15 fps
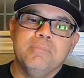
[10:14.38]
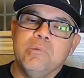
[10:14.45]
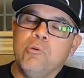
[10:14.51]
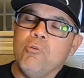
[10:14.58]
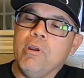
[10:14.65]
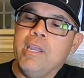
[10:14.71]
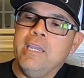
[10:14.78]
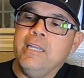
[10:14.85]

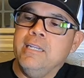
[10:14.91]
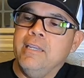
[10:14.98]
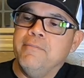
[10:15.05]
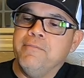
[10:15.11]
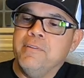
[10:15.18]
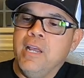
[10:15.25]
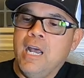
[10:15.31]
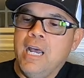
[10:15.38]
great.
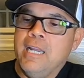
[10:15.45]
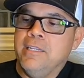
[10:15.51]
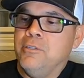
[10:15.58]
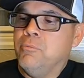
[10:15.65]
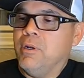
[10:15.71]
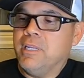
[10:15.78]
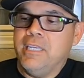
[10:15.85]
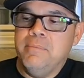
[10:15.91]
If not, you
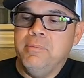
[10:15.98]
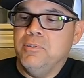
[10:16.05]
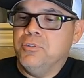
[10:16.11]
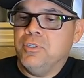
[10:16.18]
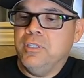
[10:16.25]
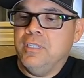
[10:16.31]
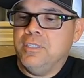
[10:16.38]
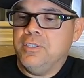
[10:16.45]
want to keep
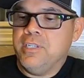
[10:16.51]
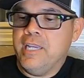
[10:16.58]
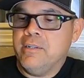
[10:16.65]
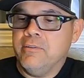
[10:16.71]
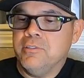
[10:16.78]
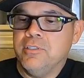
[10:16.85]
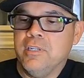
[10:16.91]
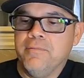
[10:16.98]
using the
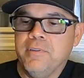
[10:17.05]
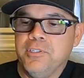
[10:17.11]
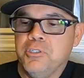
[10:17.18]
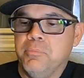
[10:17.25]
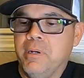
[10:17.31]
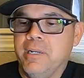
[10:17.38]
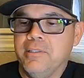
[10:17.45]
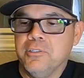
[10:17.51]
standard stuff that you
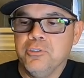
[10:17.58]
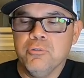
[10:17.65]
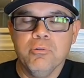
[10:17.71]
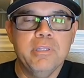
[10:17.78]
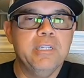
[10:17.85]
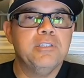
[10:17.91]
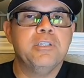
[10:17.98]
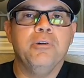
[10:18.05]
buy at the store,
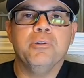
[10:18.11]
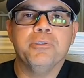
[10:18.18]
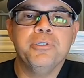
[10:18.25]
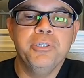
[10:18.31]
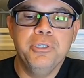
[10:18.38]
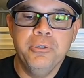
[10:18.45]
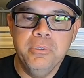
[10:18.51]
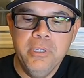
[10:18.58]
that's cool
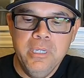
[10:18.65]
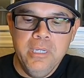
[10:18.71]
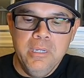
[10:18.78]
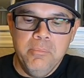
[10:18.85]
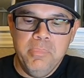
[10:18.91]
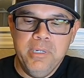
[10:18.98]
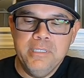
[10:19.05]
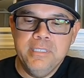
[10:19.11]
too.
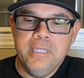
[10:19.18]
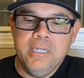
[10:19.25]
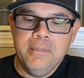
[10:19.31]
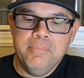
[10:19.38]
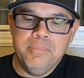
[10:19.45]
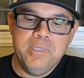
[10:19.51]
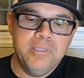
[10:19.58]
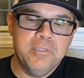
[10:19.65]
But
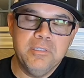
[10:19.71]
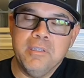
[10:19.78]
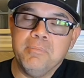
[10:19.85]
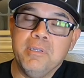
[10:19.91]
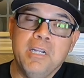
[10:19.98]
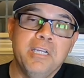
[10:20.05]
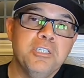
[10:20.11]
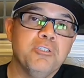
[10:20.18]
um, this is
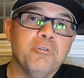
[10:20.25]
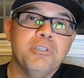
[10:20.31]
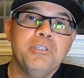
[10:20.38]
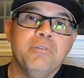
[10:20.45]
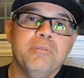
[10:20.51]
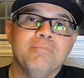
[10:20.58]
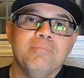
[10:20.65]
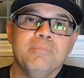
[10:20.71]
something I enjoy
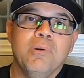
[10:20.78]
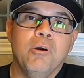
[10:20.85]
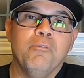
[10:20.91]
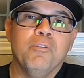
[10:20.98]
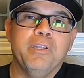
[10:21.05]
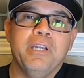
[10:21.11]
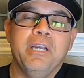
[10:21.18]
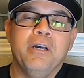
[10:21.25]
doing.
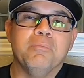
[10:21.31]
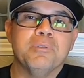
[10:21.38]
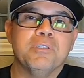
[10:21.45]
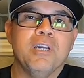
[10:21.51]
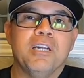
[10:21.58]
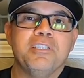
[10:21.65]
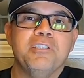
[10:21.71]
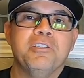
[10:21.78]
Hopefully, it helps.
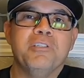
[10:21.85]
Talk to you